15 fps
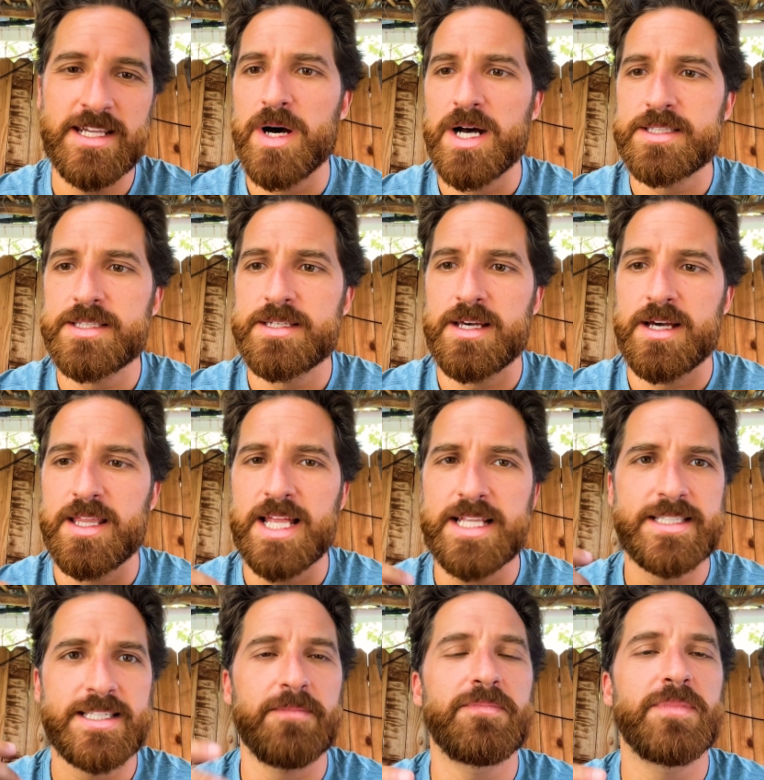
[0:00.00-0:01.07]
but
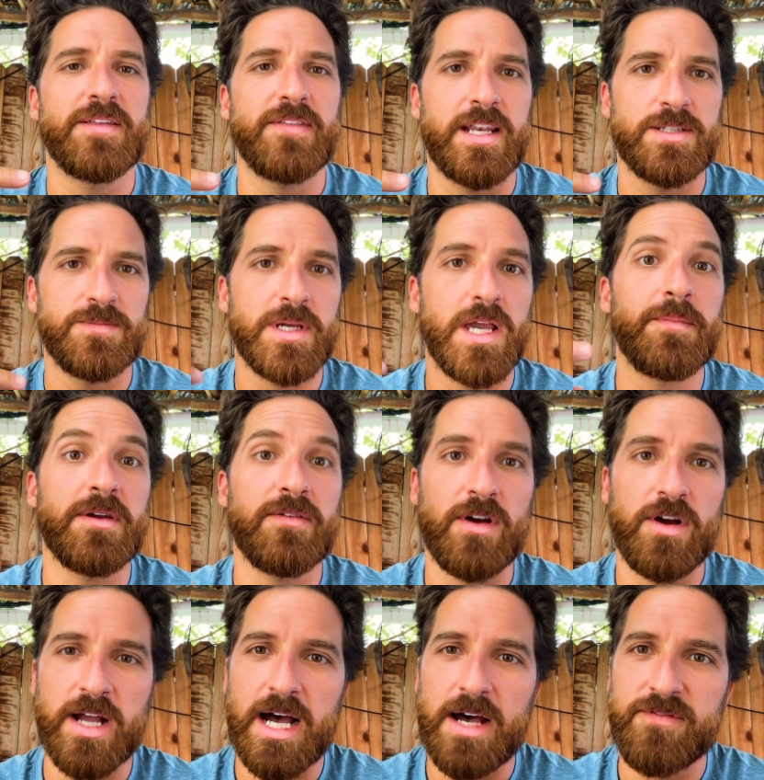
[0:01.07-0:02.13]
that's something that is becoming
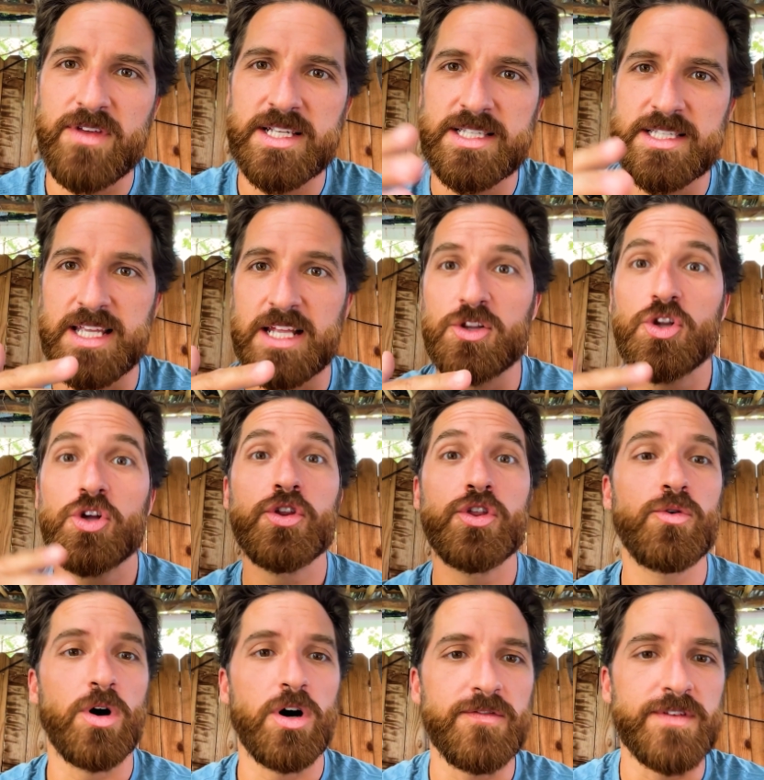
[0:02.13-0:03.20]
very obvious as I look
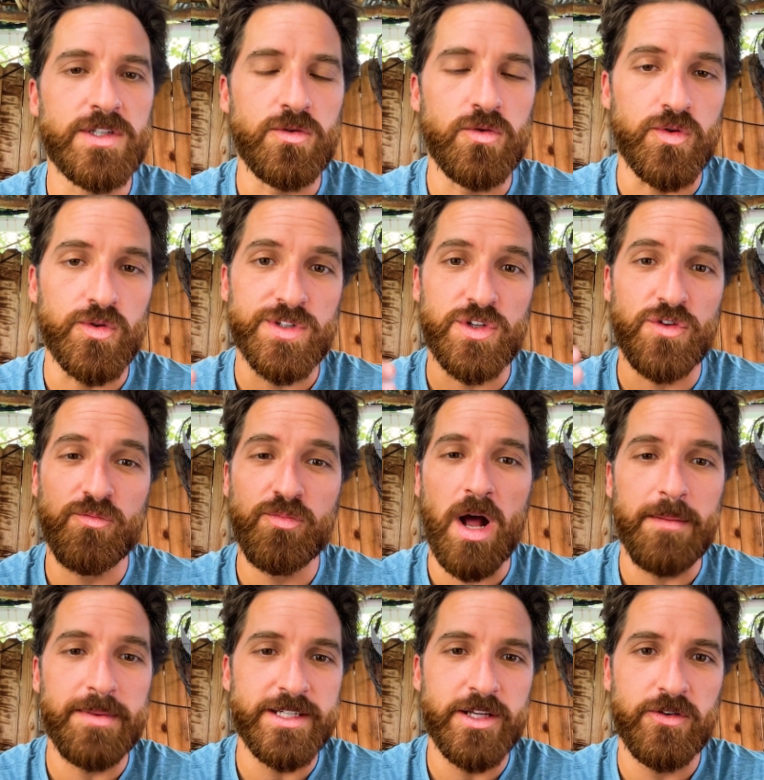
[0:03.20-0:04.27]
through all of these tools, and you've
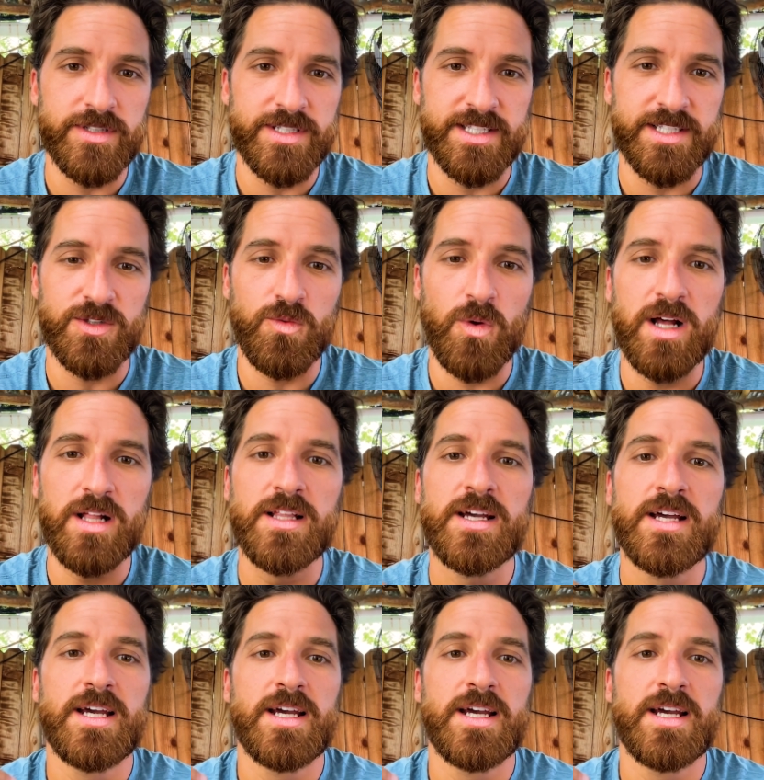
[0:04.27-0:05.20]
probably noticed this as well.